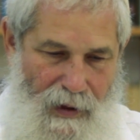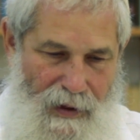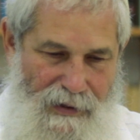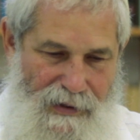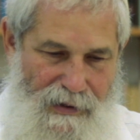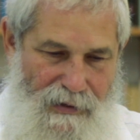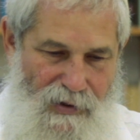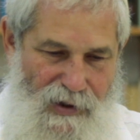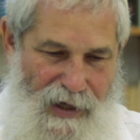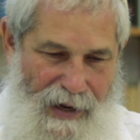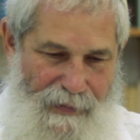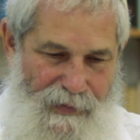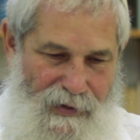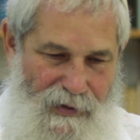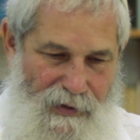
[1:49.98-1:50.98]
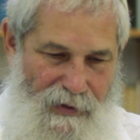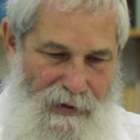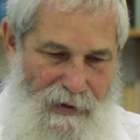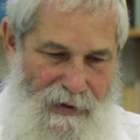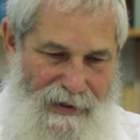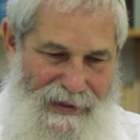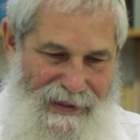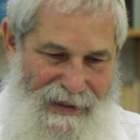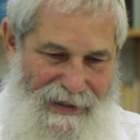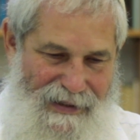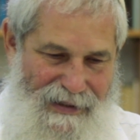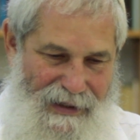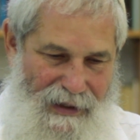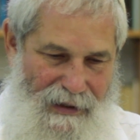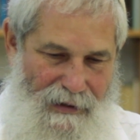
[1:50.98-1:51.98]
it's in chapter
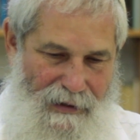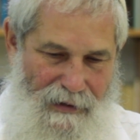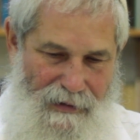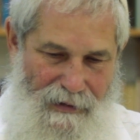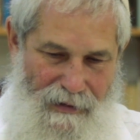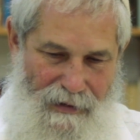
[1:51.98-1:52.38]
16,